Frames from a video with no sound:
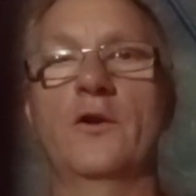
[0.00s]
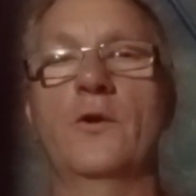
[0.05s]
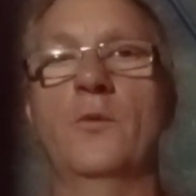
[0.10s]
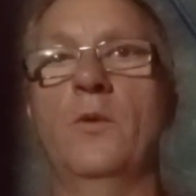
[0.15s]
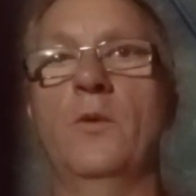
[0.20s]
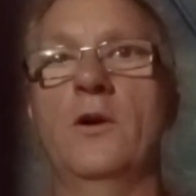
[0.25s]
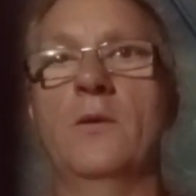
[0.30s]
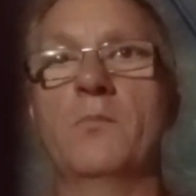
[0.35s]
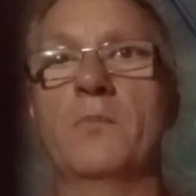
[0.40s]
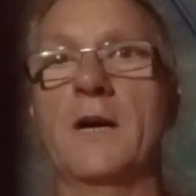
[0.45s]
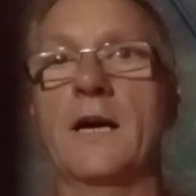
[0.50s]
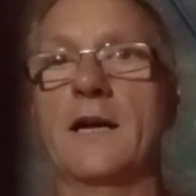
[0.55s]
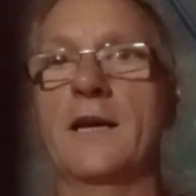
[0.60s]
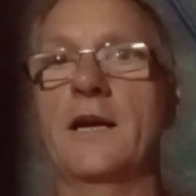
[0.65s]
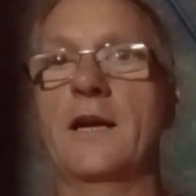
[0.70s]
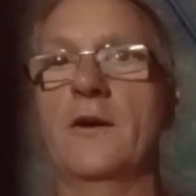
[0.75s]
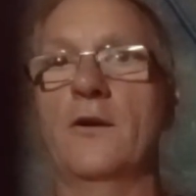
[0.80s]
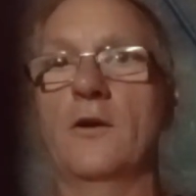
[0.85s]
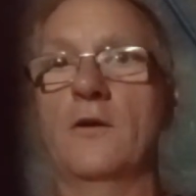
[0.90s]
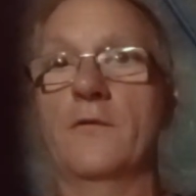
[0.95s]
they weren't
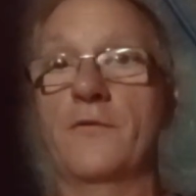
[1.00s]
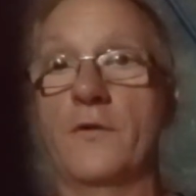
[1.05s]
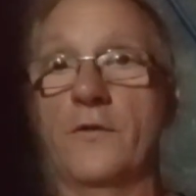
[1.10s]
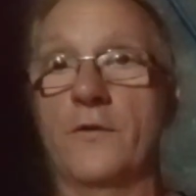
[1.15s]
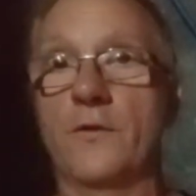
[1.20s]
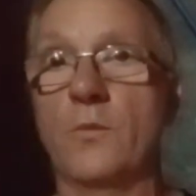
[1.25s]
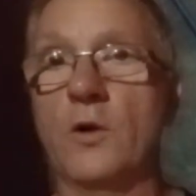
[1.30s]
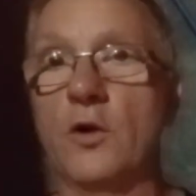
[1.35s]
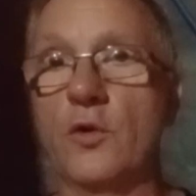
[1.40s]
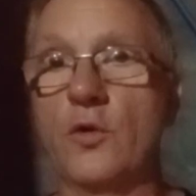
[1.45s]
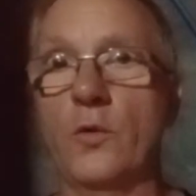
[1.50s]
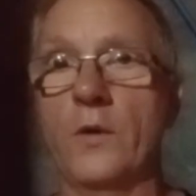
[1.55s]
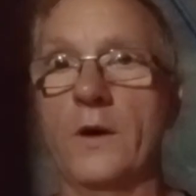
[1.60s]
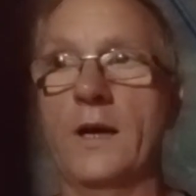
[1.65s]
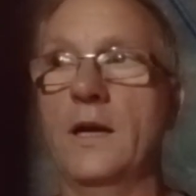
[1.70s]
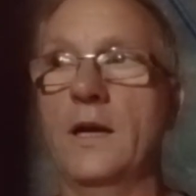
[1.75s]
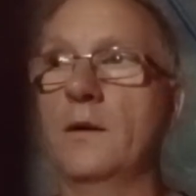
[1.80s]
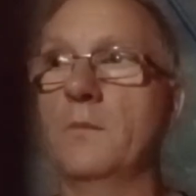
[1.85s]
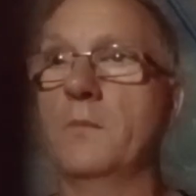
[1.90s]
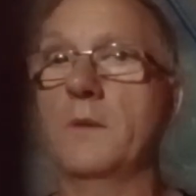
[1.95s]
backing off, and they were
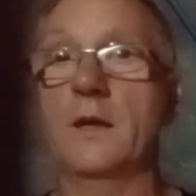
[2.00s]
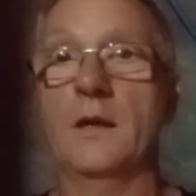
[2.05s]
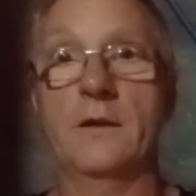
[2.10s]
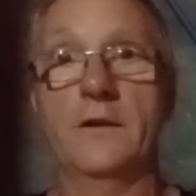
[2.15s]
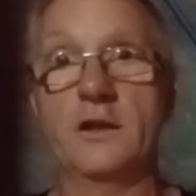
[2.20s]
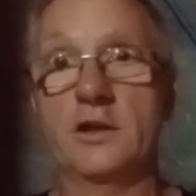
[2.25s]
going at me.